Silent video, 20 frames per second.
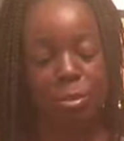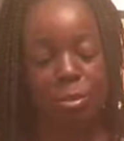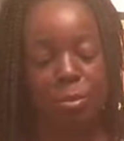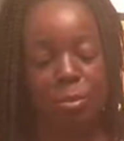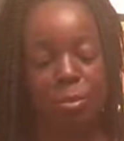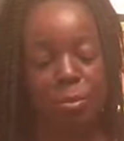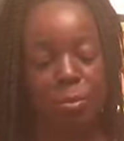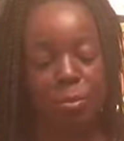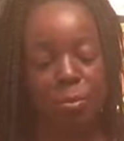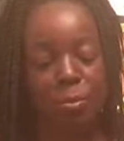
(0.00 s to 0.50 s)

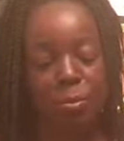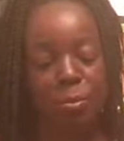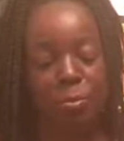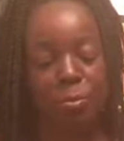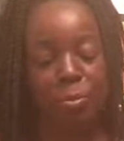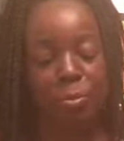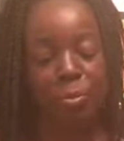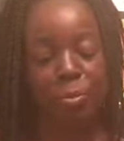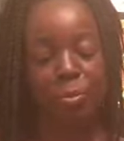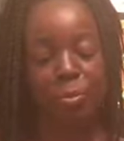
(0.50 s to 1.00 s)

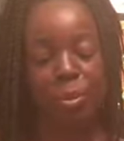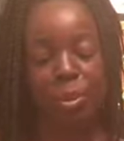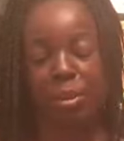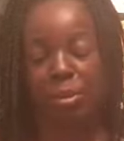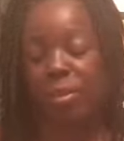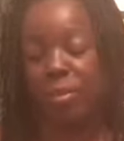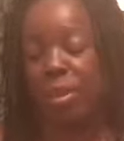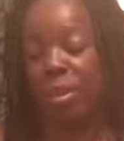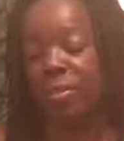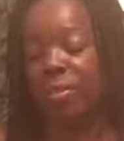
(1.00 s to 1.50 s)
okay. we
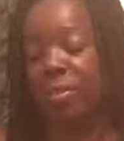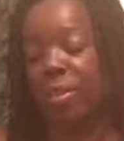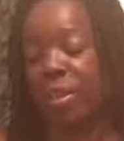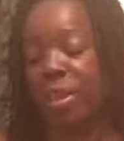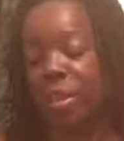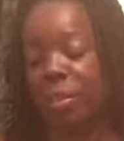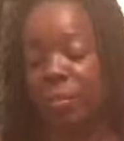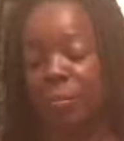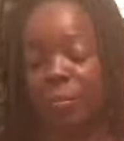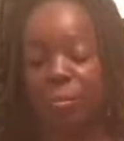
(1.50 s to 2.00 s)
don't have
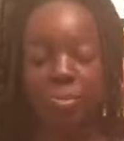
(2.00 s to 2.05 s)
that.